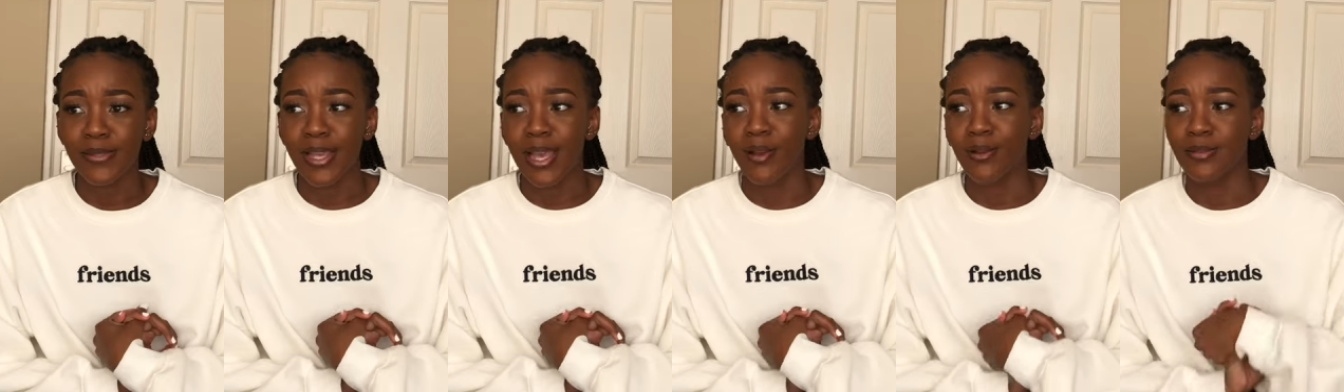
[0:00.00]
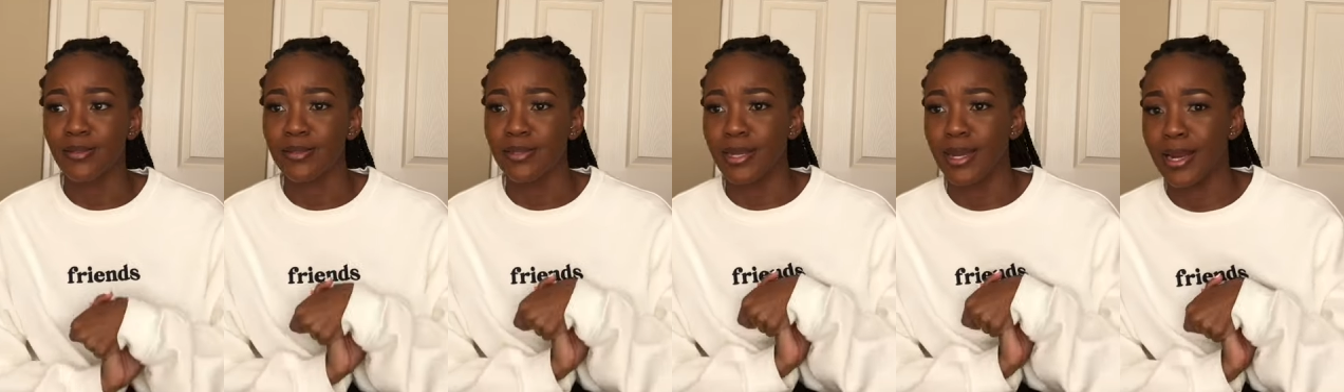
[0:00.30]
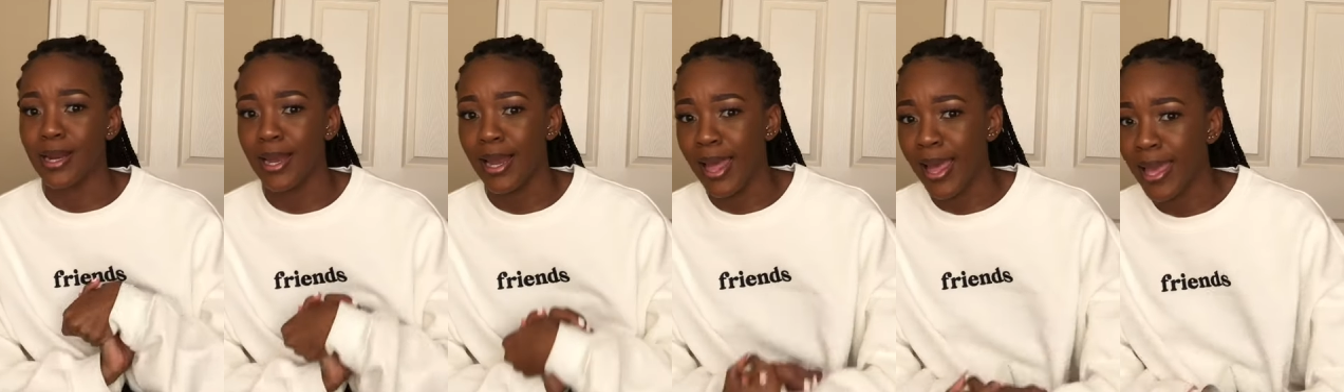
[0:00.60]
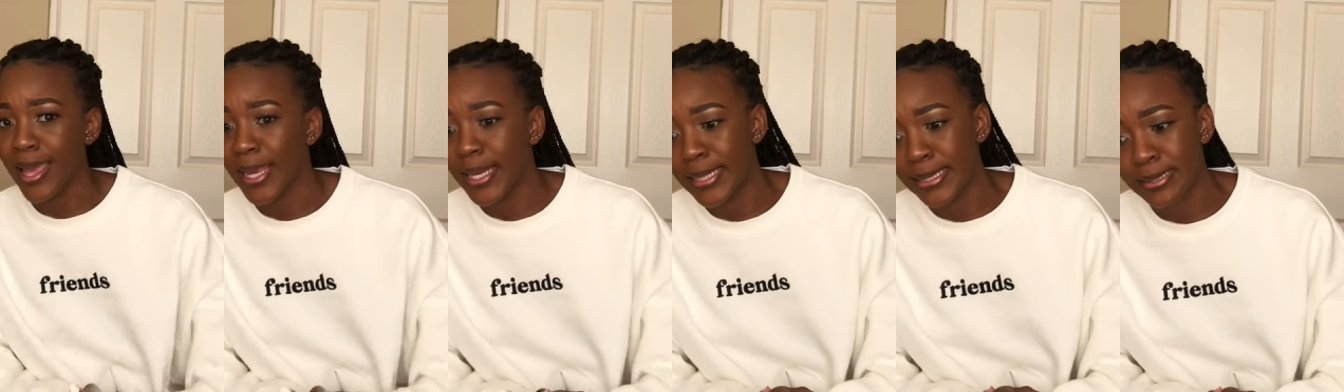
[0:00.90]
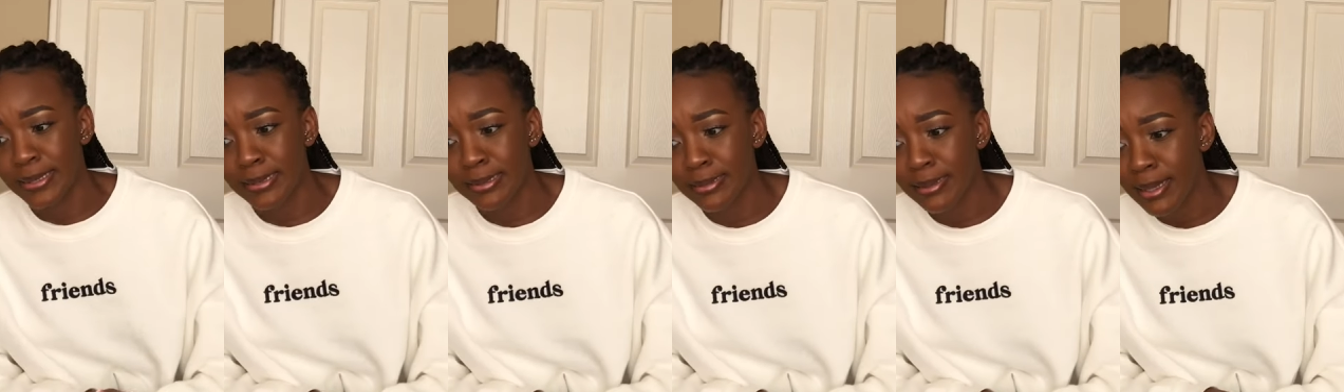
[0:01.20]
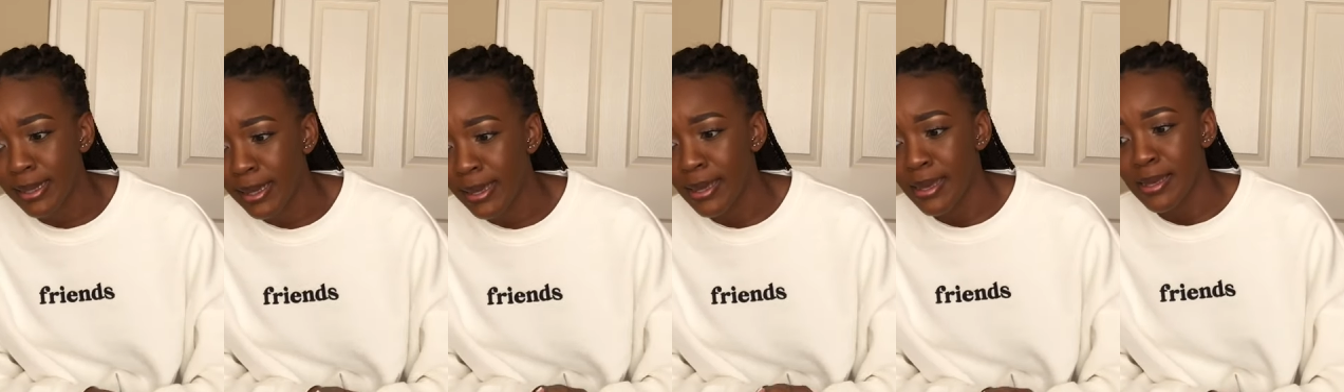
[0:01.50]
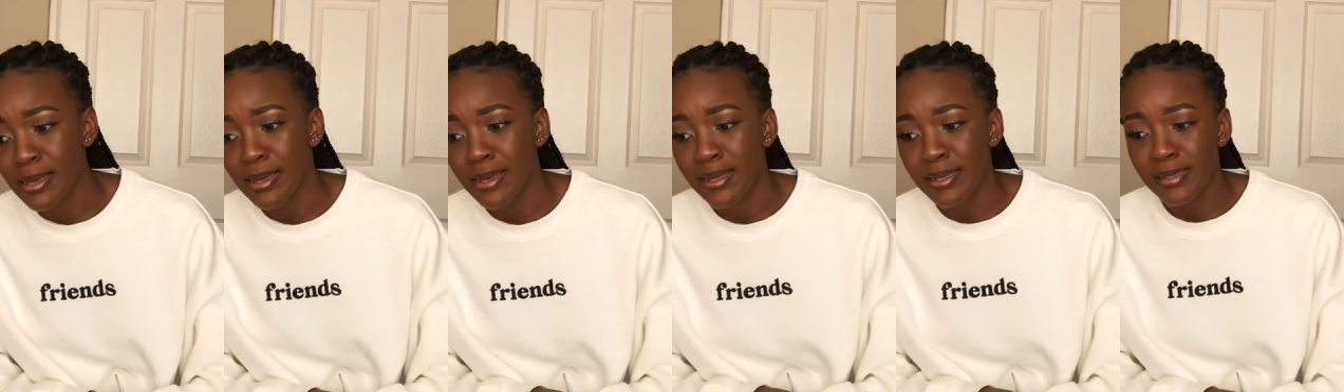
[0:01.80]
I got declined.
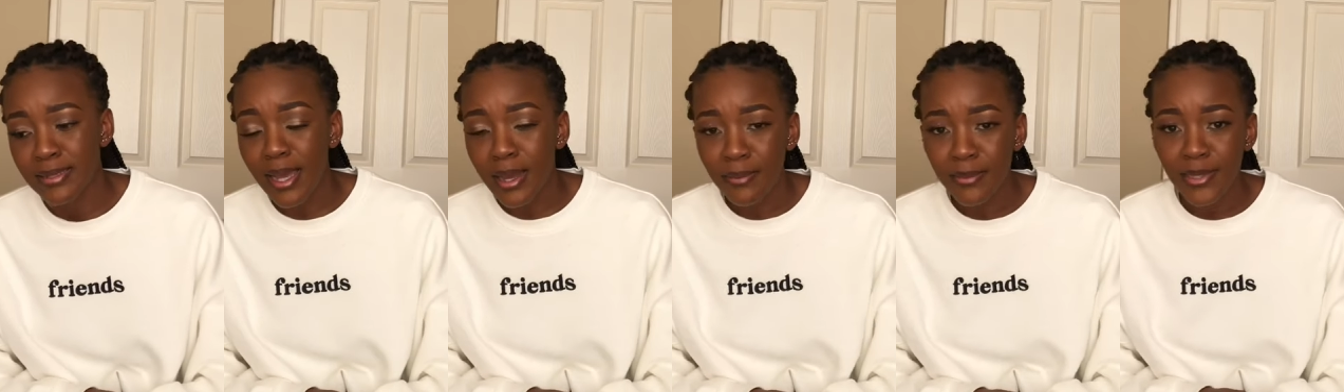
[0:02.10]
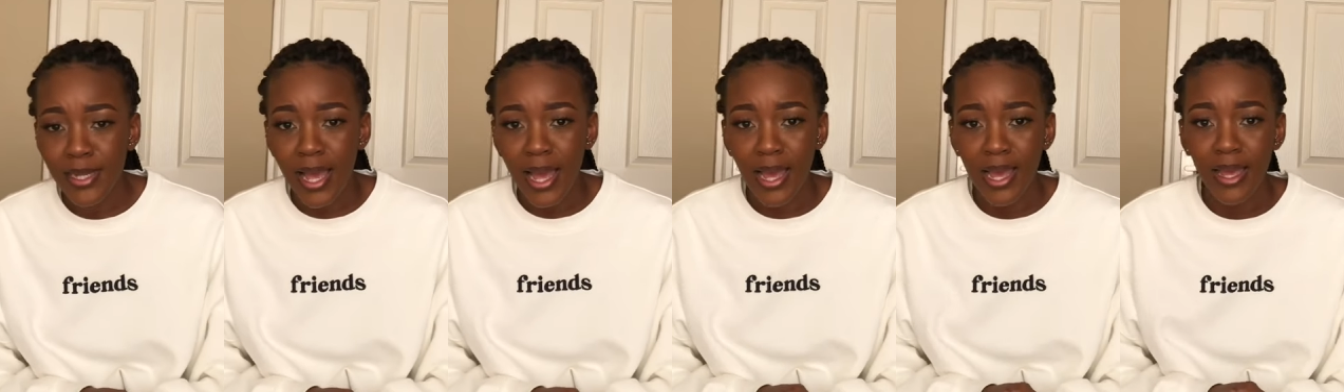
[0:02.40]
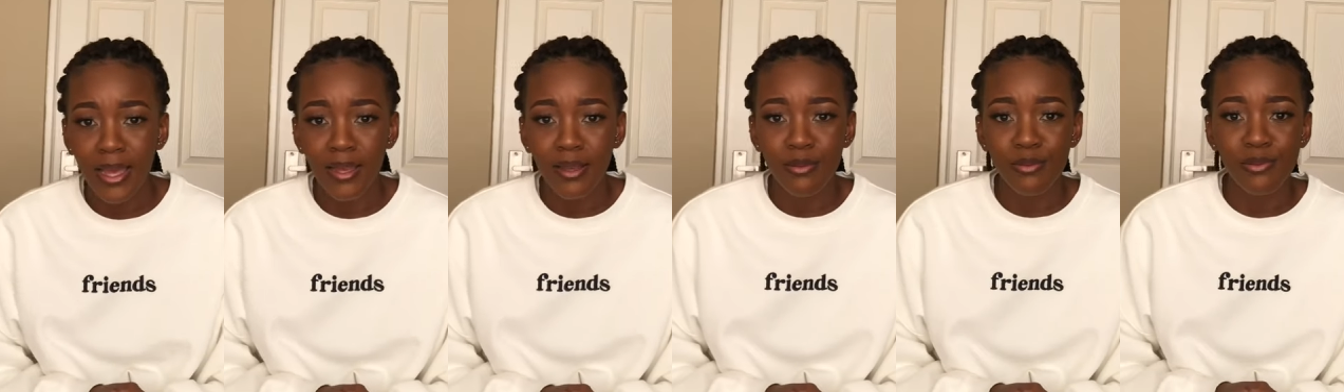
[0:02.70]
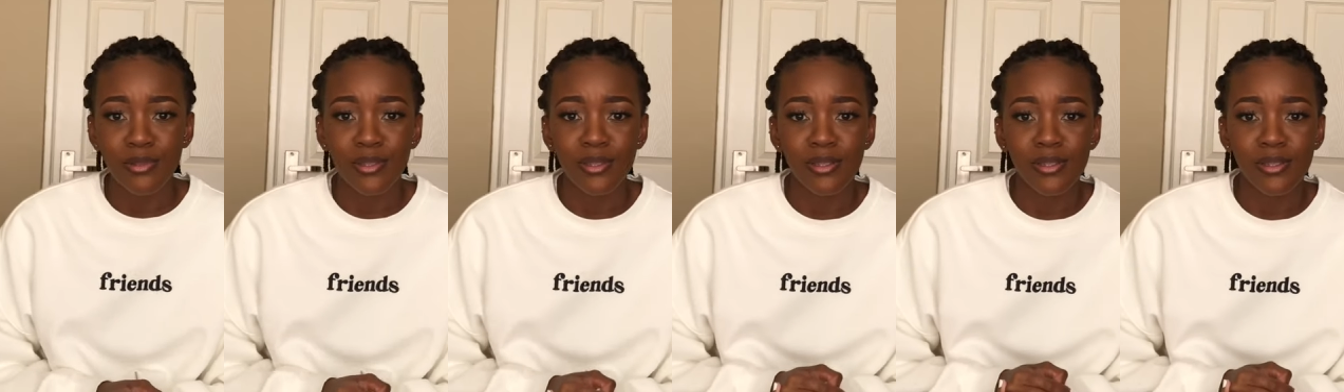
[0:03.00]
Sometimes